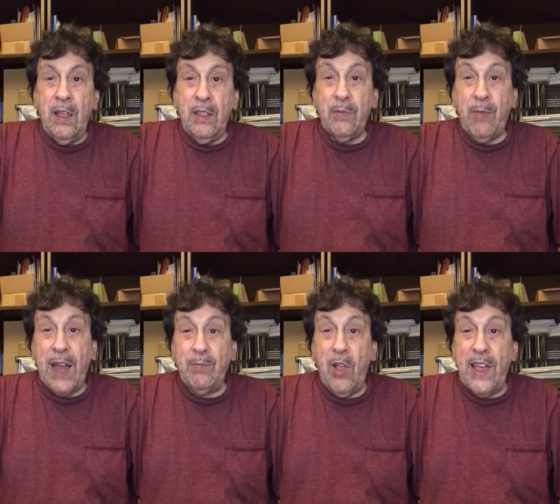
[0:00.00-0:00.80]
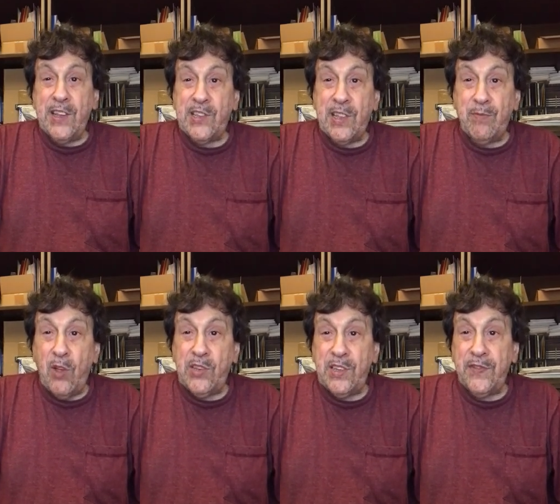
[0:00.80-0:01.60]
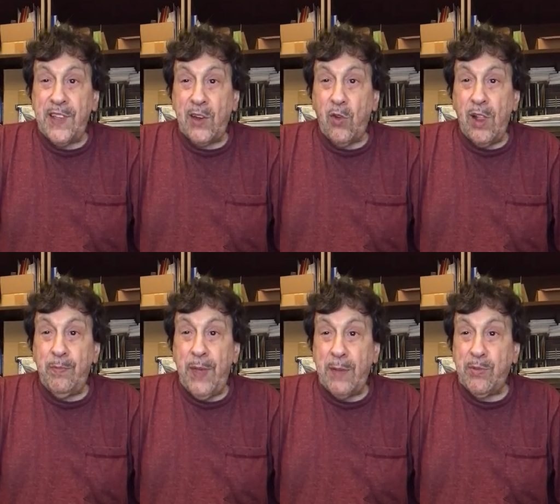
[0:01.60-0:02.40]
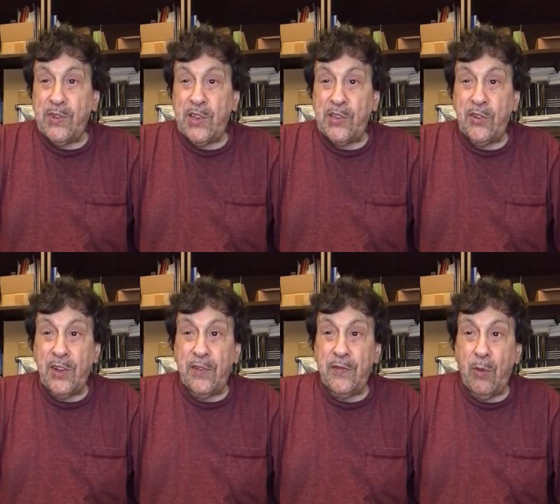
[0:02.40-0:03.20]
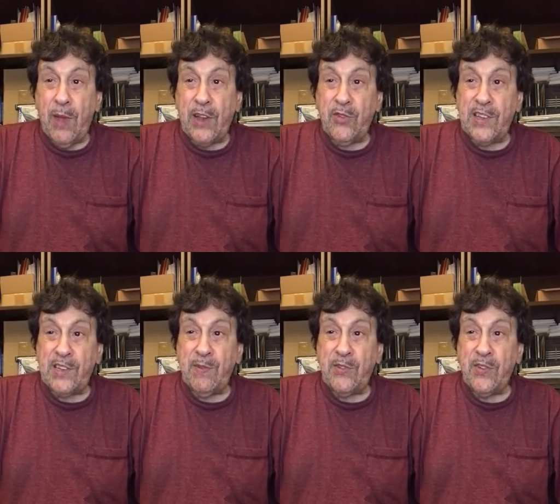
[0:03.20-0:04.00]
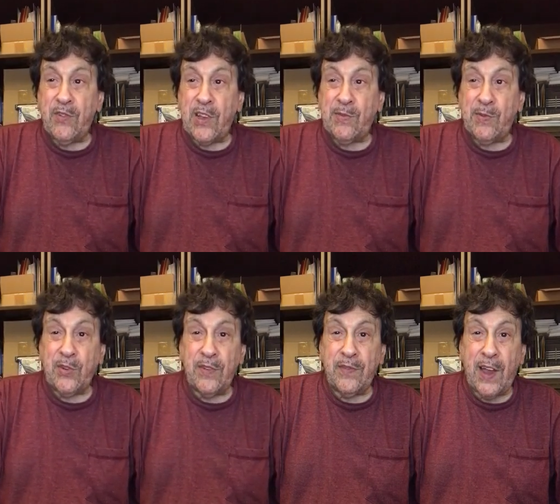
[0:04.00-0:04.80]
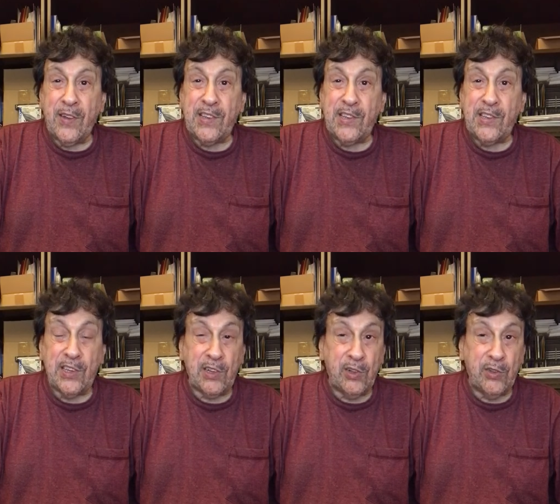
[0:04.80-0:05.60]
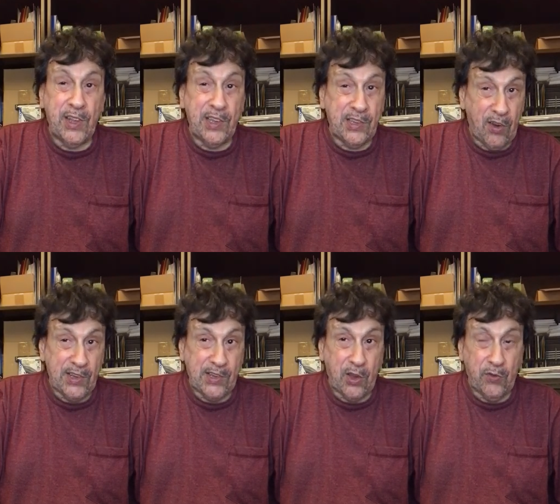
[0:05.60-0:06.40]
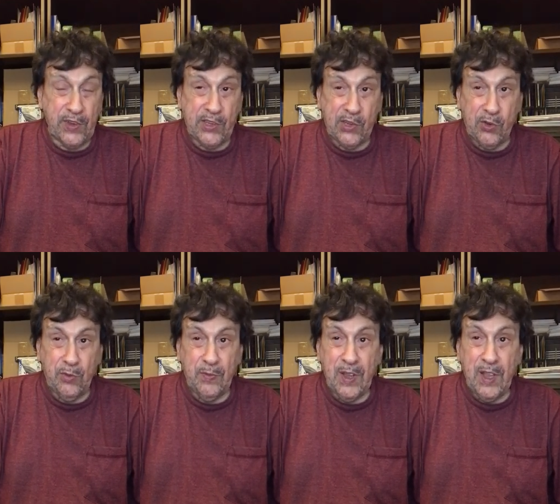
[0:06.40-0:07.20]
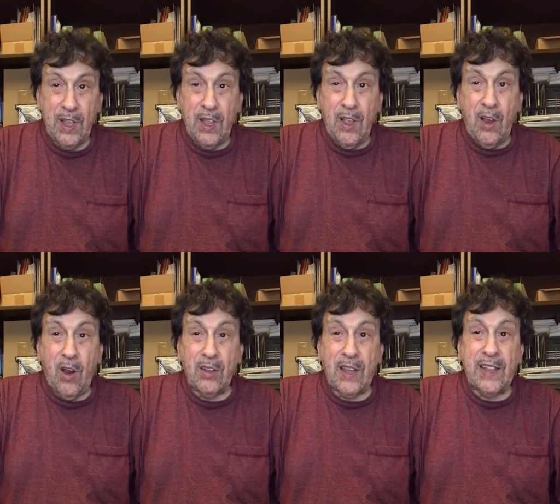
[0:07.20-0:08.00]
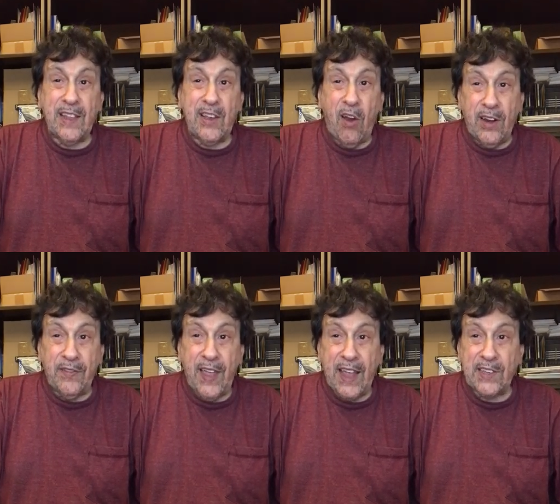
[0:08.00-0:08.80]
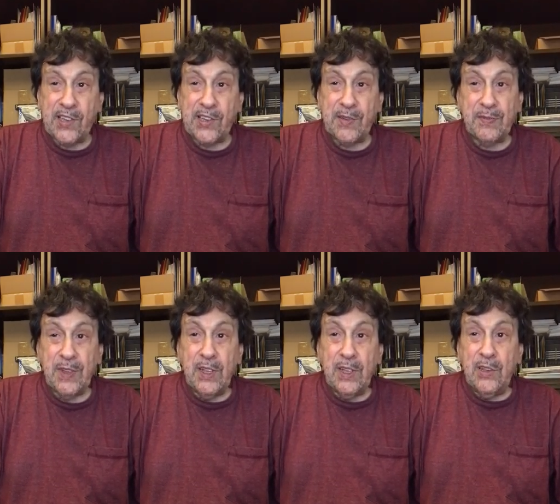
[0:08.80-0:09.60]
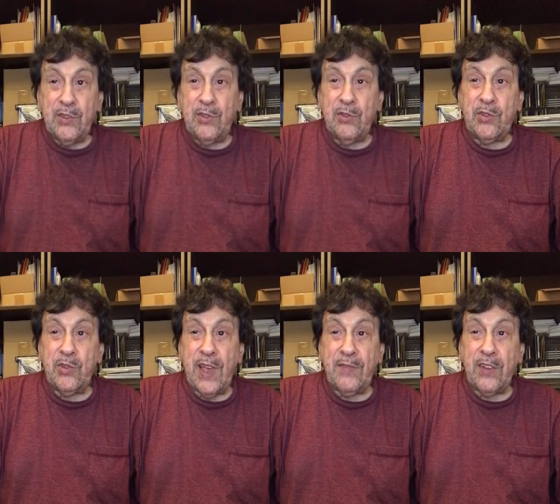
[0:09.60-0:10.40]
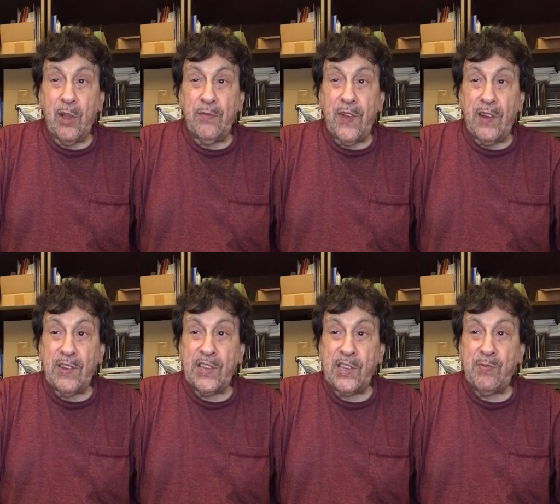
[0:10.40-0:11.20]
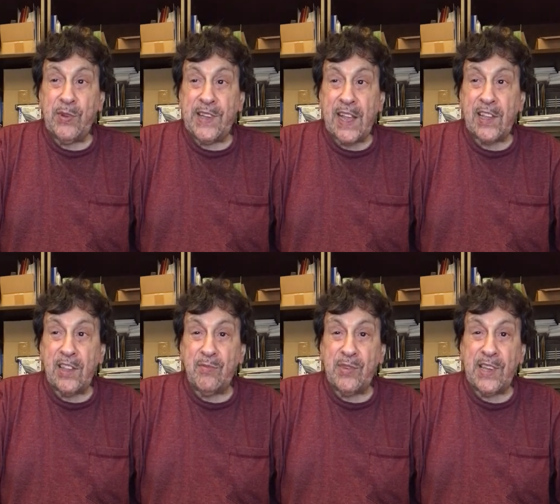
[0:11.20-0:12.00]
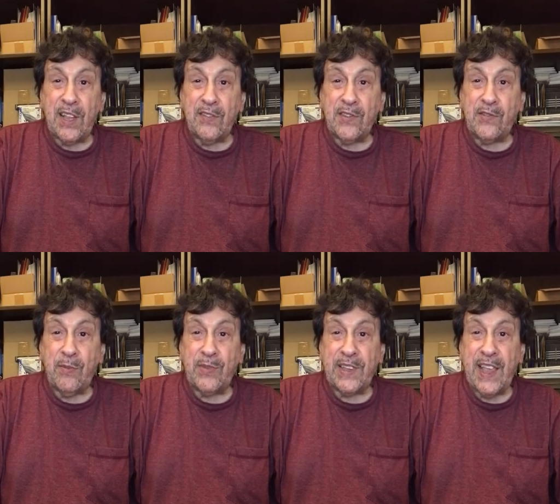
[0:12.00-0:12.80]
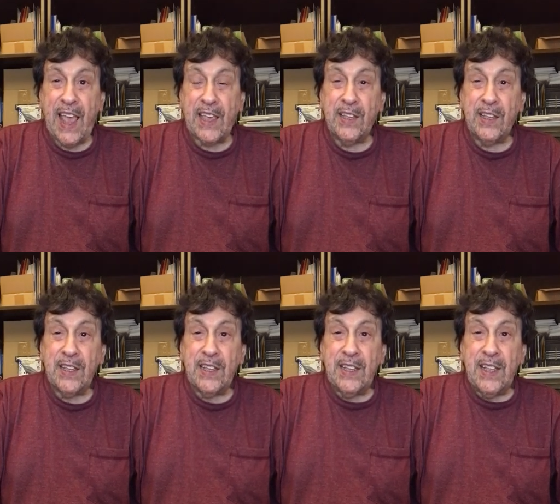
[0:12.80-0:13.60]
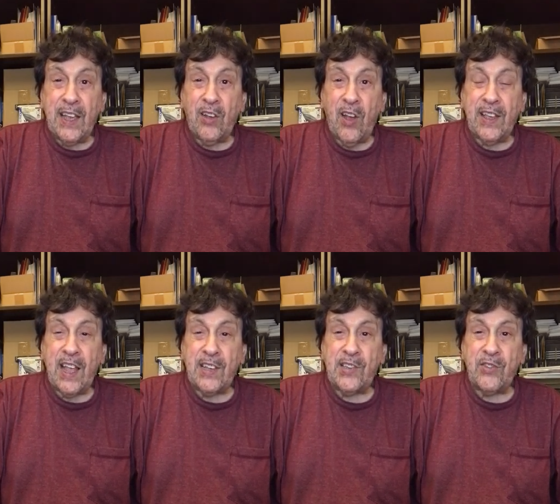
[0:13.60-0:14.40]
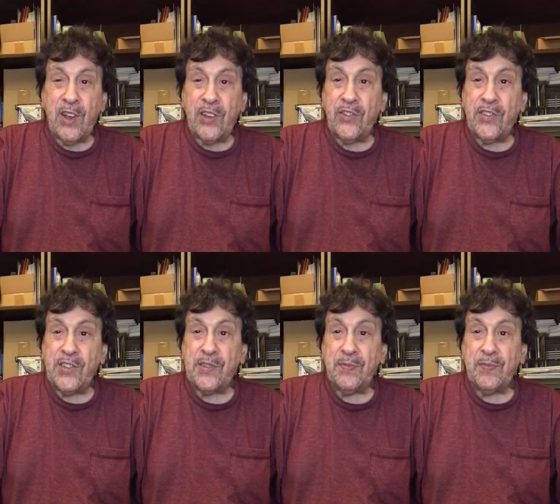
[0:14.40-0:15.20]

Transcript: The bottom line is that most, if not all, papers asserting fomite transmission of respiratory viruses, including SARS-CoV-2, are likely artifacts due to envelope viruses protecting themselves from decay at high concentrations.